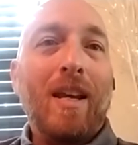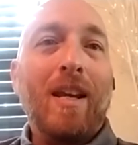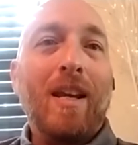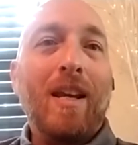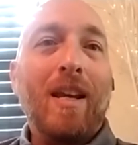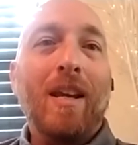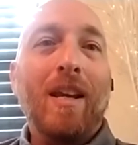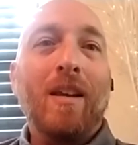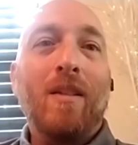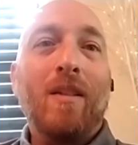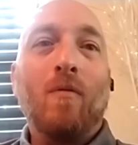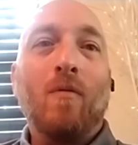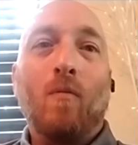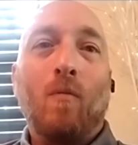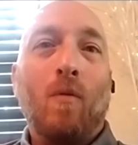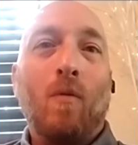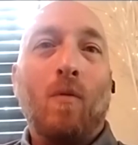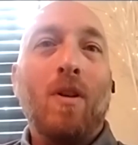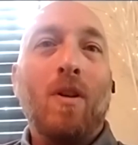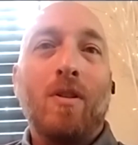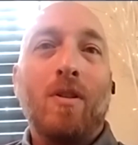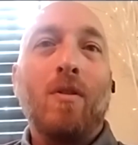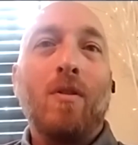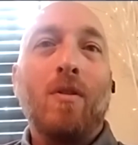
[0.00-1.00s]
in
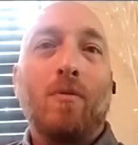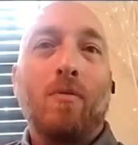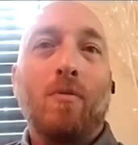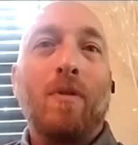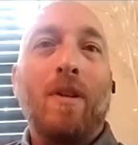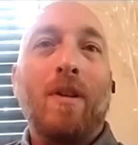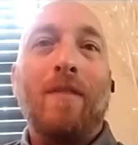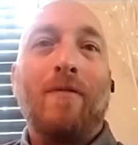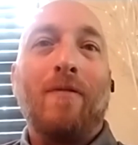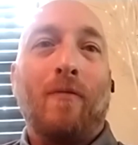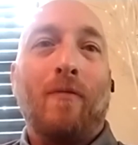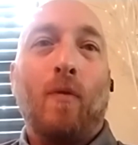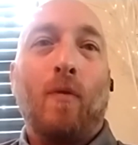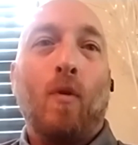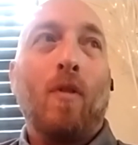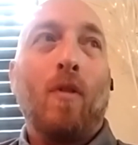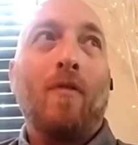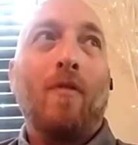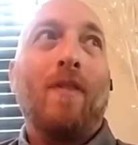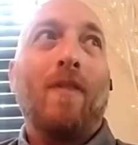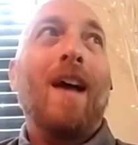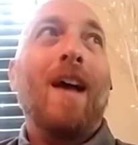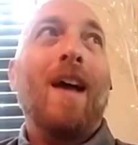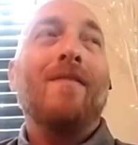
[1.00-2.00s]
1, 2, 3,
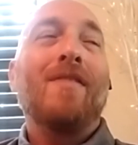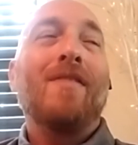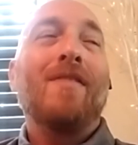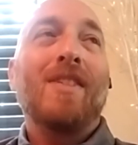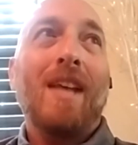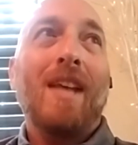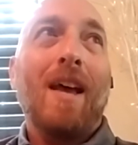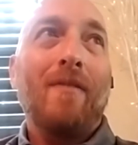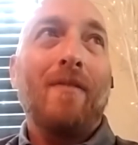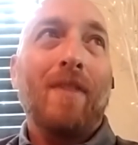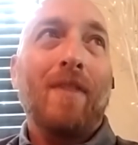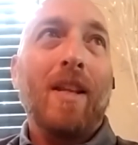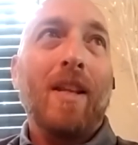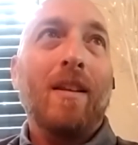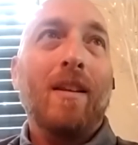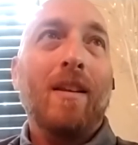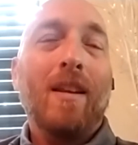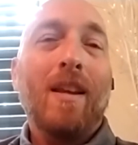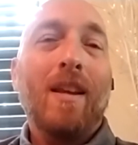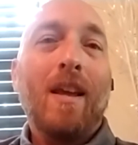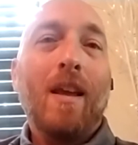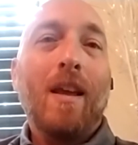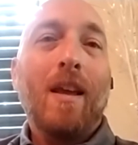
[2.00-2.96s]
4, 5, 7,